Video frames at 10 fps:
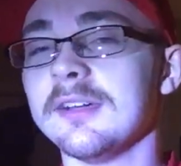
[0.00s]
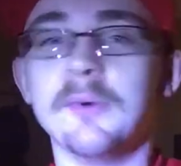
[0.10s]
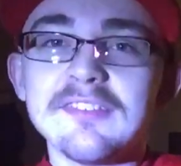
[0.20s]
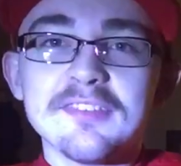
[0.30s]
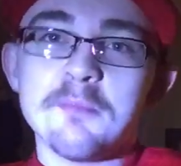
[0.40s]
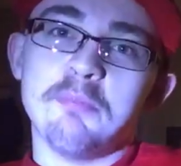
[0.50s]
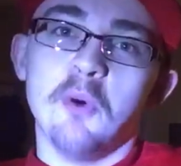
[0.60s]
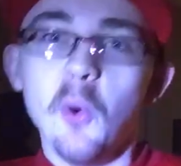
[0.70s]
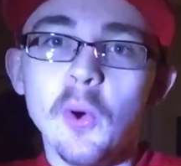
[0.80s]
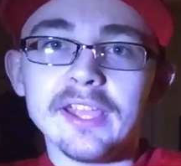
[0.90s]
What's the
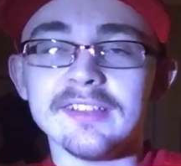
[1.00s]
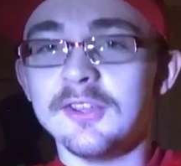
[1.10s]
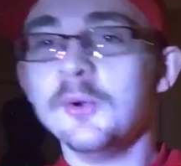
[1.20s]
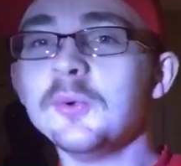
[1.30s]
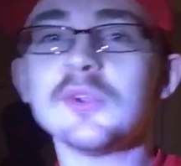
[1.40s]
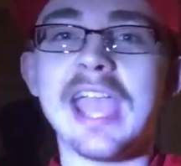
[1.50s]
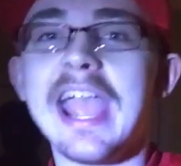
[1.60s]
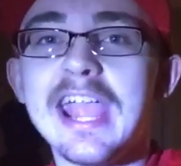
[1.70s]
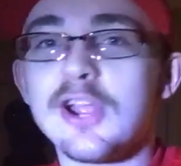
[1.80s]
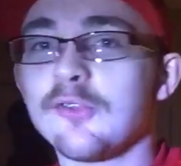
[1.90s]
point? Who
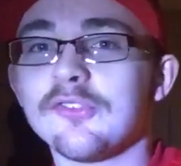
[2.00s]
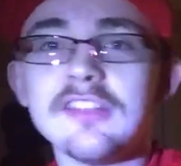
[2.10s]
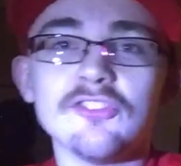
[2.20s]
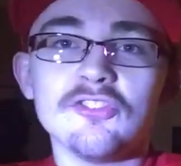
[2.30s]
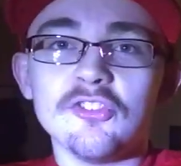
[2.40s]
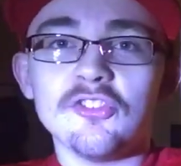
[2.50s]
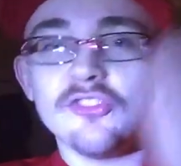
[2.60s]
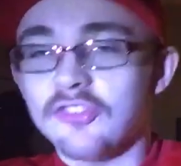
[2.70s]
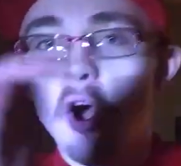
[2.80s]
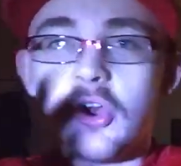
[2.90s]
cares? Let's
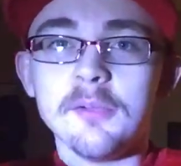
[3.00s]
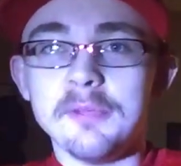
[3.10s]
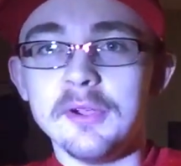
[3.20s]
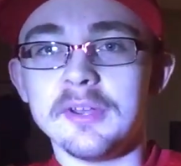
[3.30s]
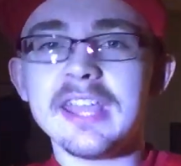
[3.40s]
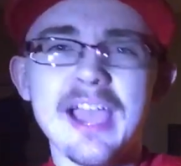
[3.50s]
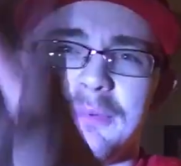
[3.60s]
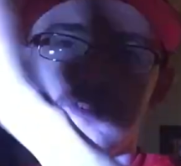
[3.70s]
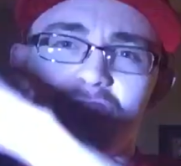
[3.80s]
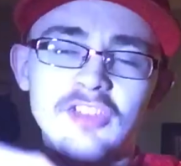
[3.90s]
just talk about it. Yeah,
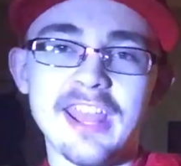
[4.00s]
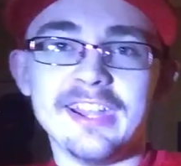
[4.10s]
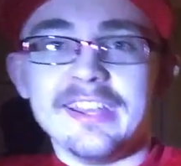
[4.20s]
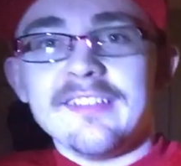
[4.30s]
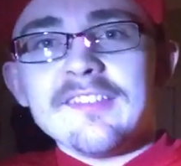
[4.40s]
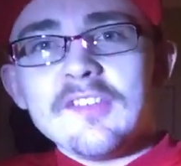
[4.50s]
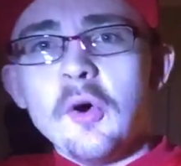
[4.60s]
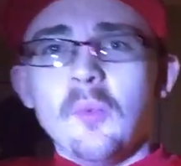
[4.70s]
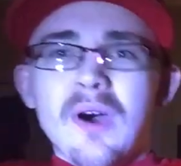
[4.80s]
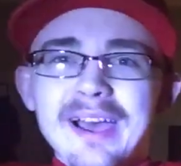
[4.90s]
we chanted it. So
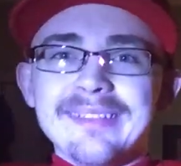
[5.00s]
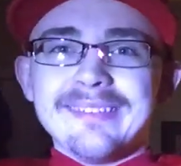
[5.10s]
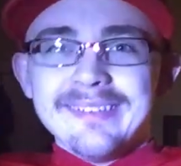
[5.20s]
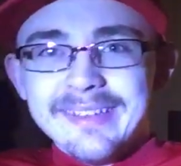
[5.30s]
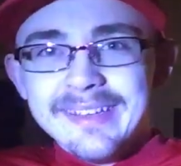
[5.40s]
what?